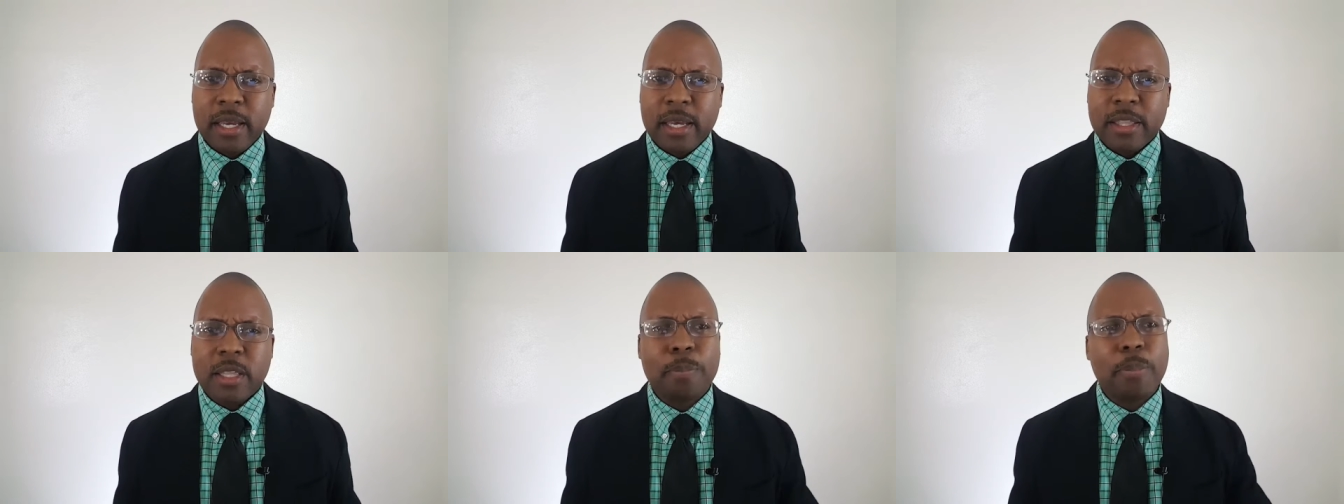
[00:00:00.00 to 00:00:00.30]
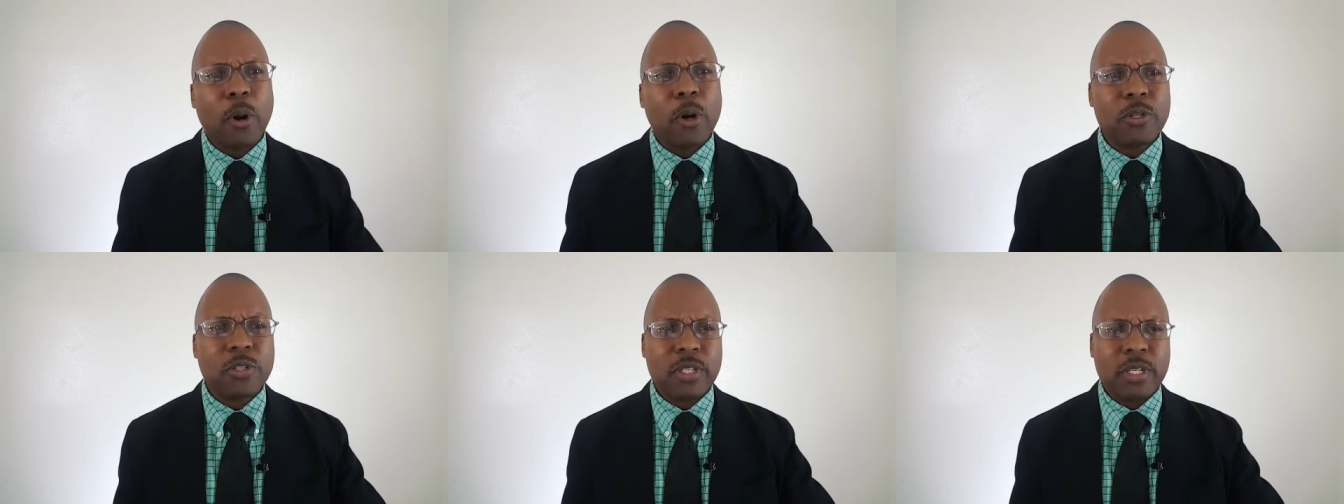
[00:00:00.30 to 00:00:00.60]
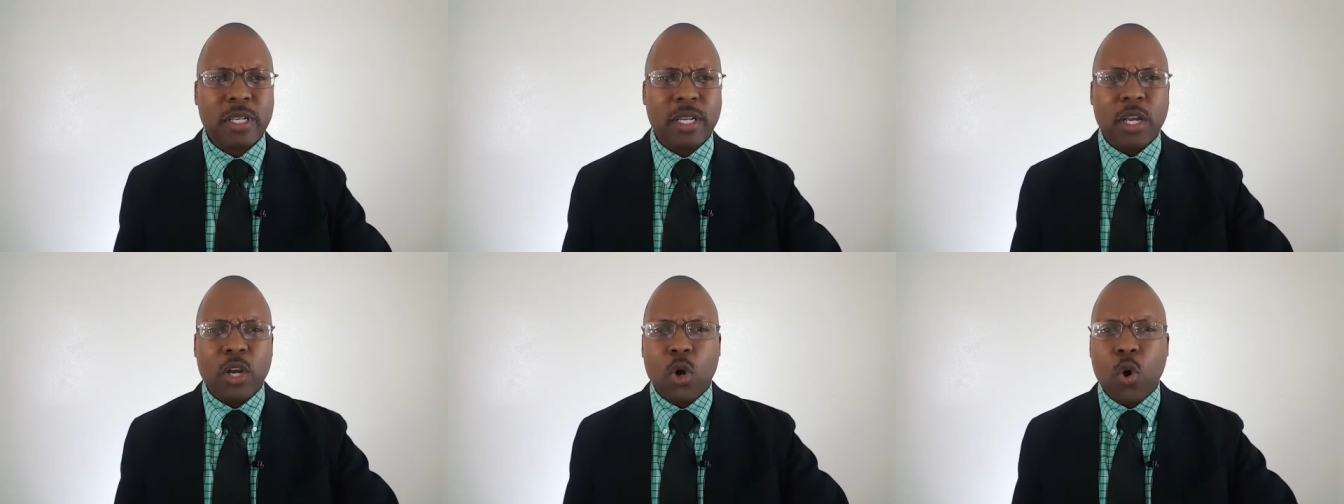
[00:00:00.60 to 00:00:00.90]
the
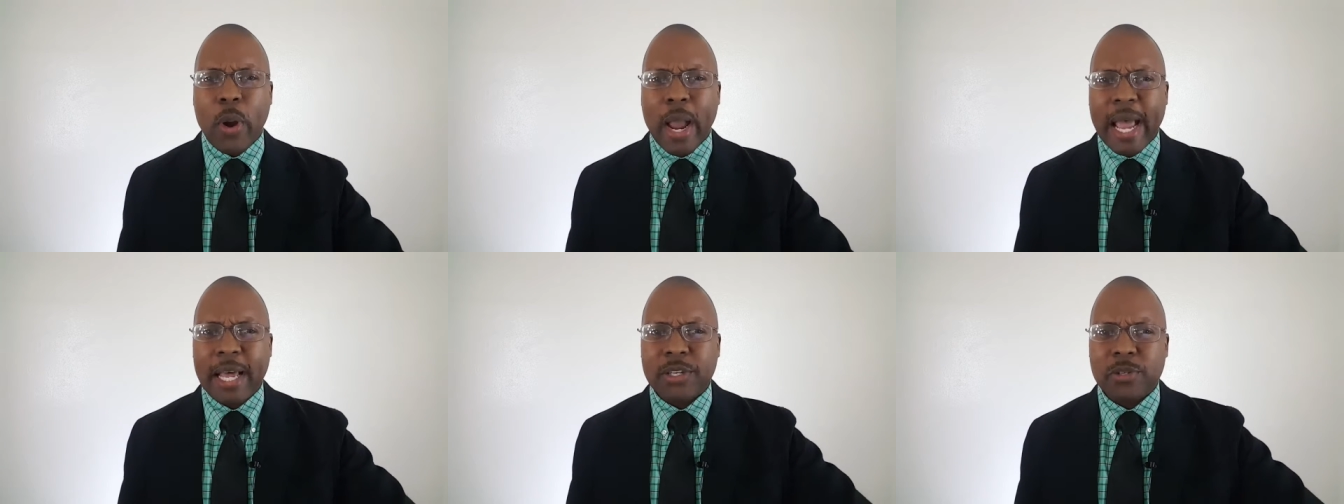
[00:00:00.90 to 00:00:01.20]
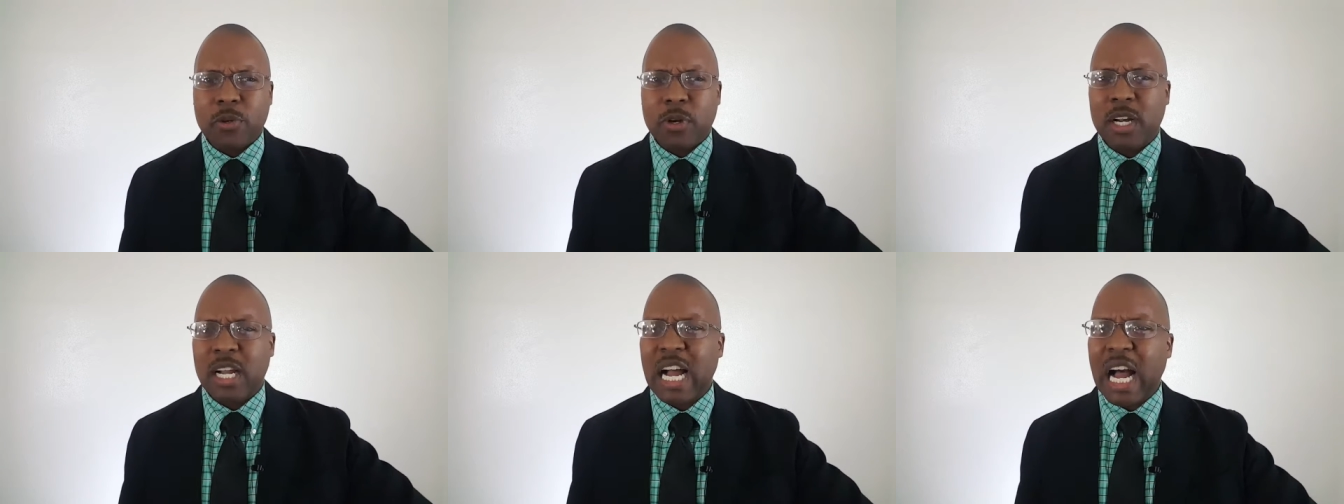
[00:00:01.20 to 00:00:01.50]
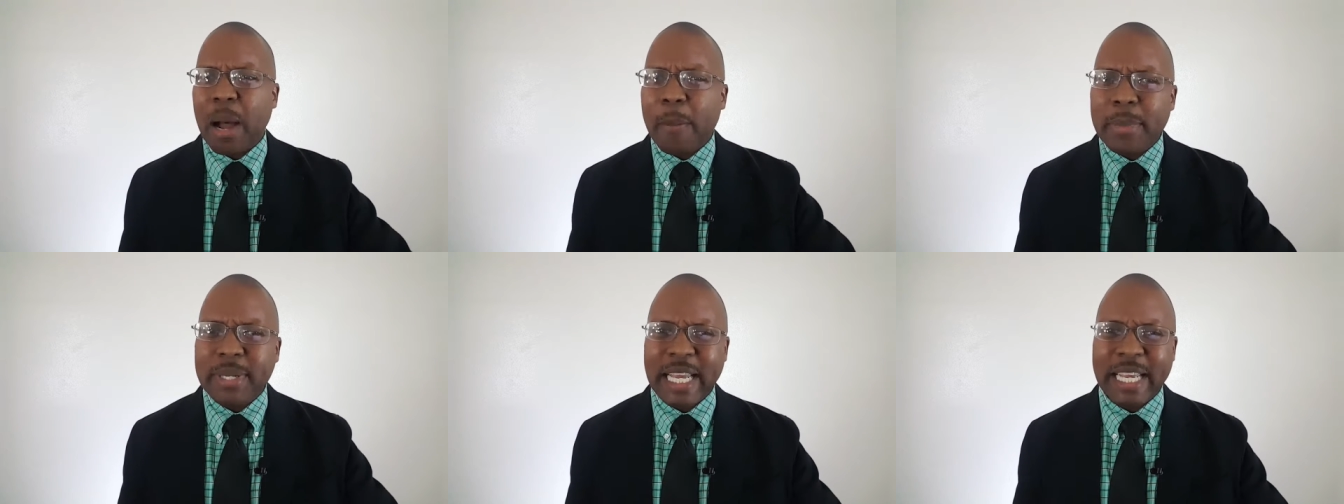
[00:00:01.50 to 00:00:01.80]
person who had to
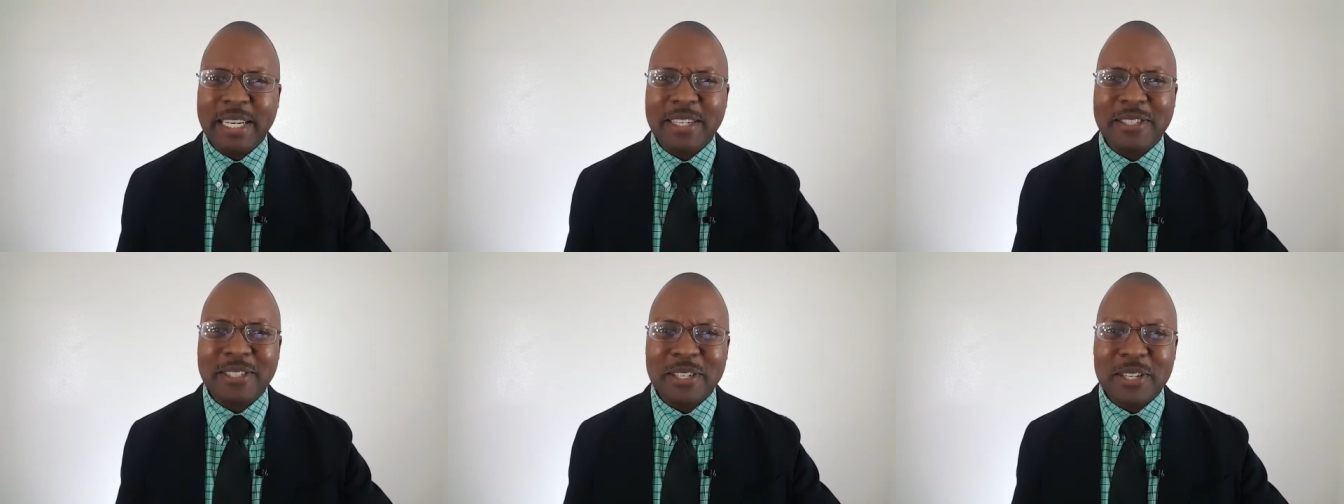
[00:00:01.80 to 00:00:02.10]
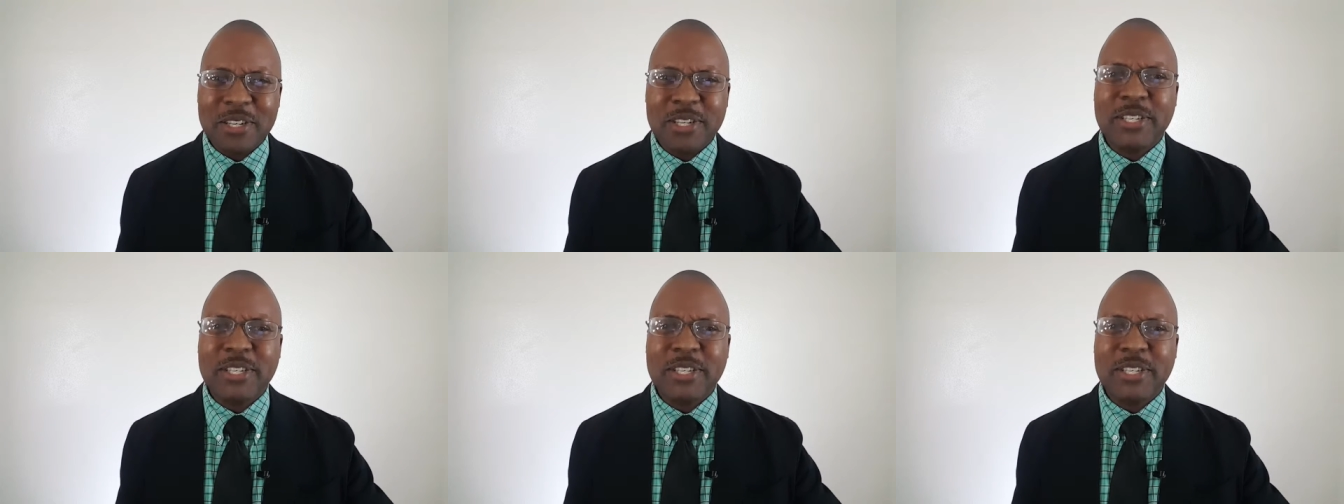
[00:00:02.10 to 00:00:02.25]
accommodate us is